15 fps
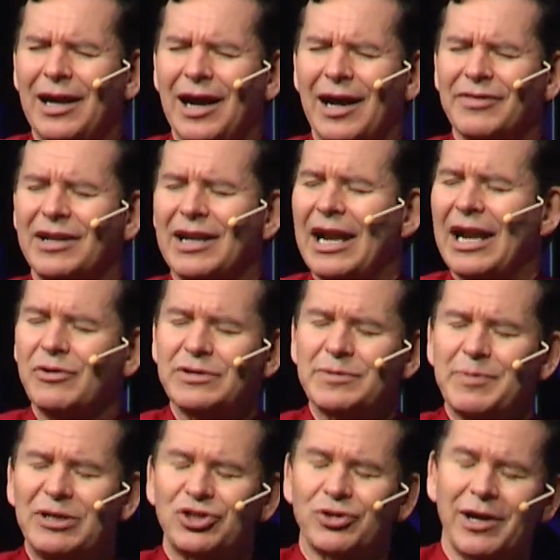On the night he was
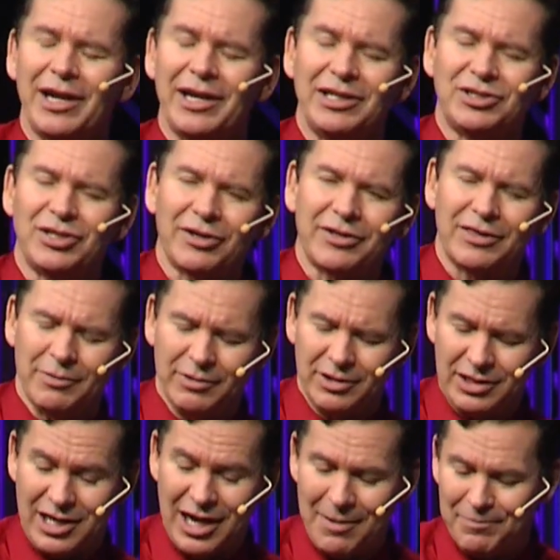betrayed, he took the
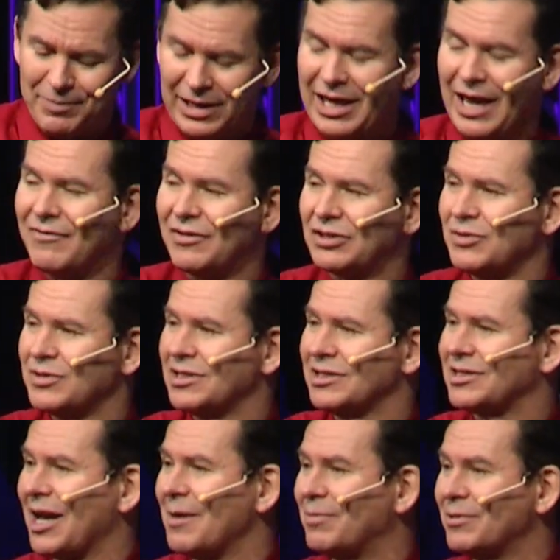cup, he gave it to his
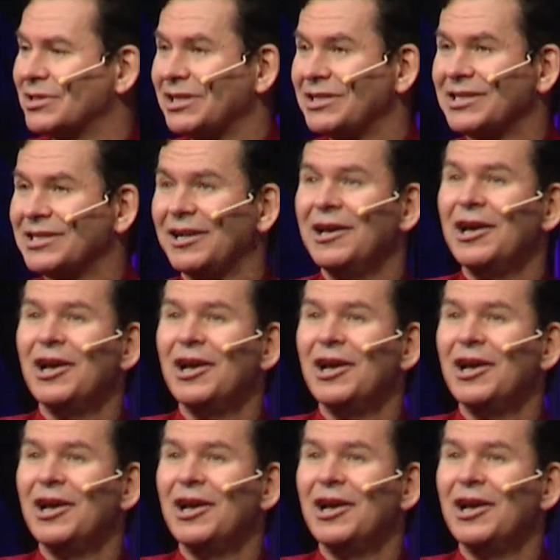disciples, and he said,